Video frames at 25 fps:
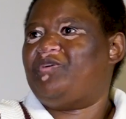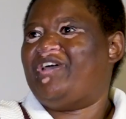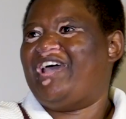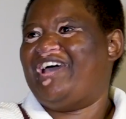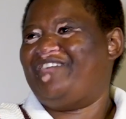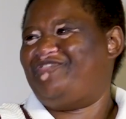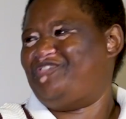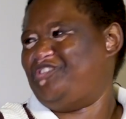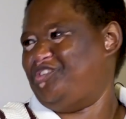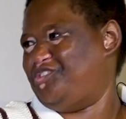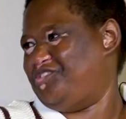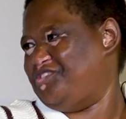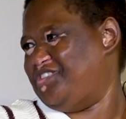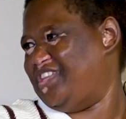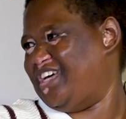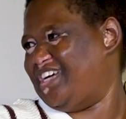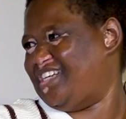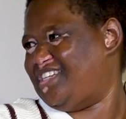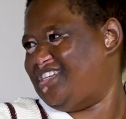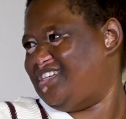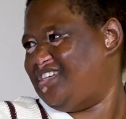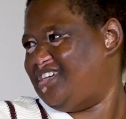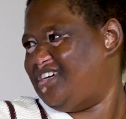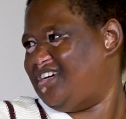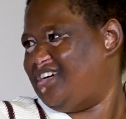we have to do
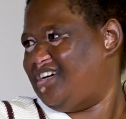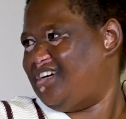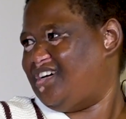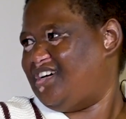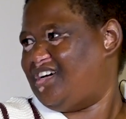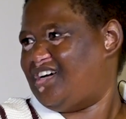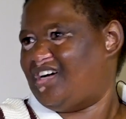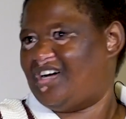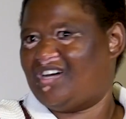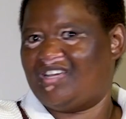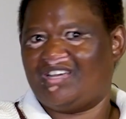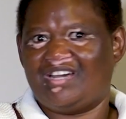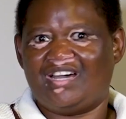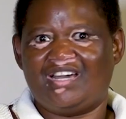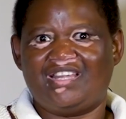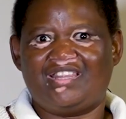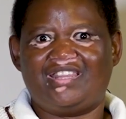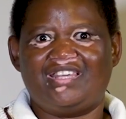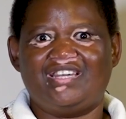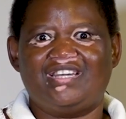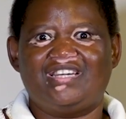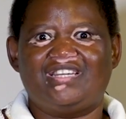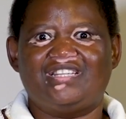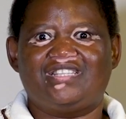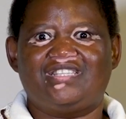that. I
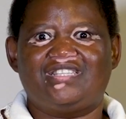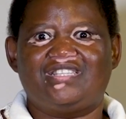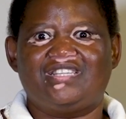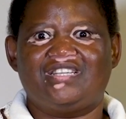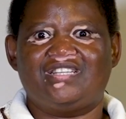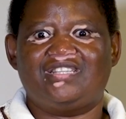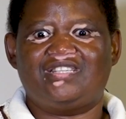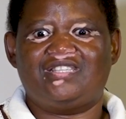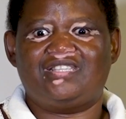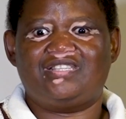think it's